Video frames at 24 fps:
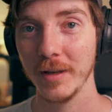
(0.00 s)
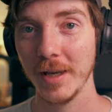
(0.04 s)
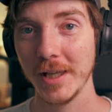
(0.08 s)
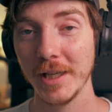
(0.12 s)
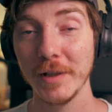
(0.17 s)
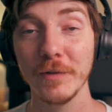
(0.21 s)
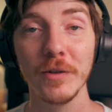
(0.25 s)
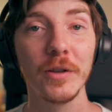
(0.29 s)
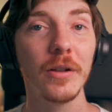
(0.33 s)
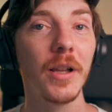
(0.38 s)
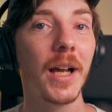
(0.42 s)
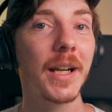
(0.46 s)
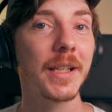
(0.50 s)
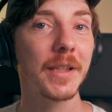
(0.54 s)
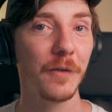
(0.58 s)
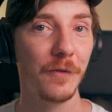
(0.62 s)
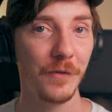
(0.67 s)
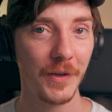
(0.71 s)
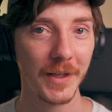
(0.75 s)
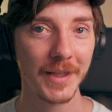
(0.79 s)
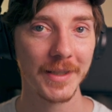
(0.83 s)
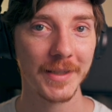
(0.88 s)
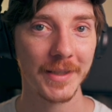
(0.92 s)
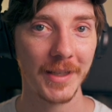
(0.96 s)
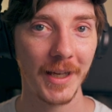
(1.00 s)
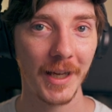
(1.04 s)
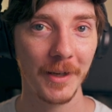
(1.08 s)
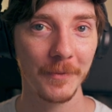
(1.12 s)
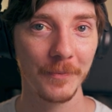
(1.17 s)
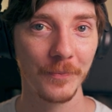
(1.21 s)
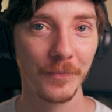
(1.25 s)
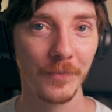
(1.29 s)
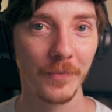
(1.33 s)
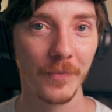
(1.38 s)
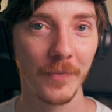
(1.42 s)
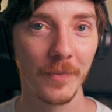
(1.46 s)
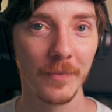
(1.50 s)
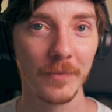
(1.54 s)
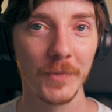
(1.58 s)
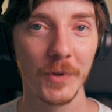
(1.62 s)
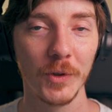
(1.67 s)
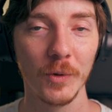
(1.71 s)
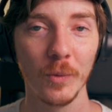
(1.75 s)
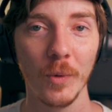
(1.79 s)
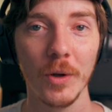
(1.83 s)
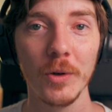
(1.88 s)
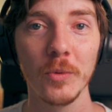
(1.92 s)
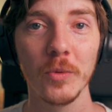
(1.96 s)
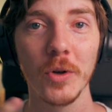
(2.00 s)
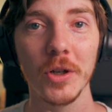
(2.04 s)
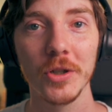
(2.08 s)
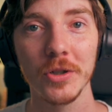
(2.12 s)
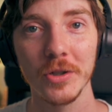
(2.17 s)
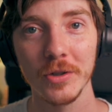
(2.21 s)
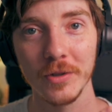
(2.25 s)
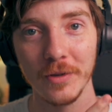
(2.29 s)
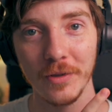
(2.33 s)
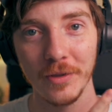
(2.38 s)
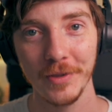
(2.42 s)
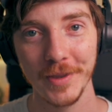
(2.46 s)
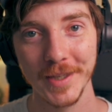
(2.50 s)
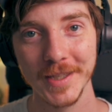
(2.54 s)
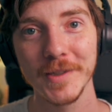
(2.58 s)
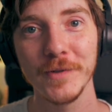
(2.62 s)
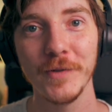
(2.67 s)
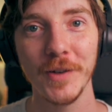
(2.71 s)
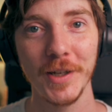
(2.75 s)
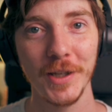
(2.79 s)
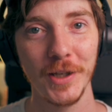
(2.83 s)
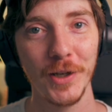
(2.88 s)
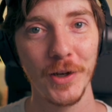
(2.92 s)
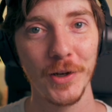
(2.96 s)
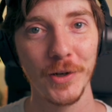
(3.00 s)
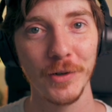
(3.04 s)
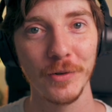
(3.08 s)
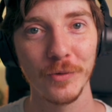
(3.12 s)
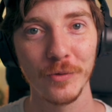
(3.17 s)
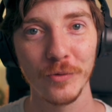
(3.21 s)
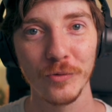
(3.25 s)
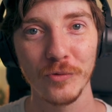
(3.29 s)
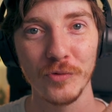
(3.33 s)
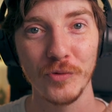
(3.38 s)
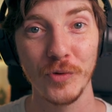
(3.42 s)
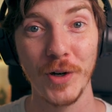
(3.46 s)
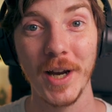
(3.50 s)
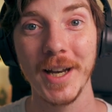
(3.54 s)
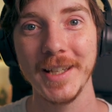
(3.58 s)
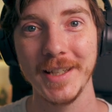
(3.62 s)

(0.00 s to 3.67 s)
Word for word: And if you'd like to fix that, you'll want to watch this video right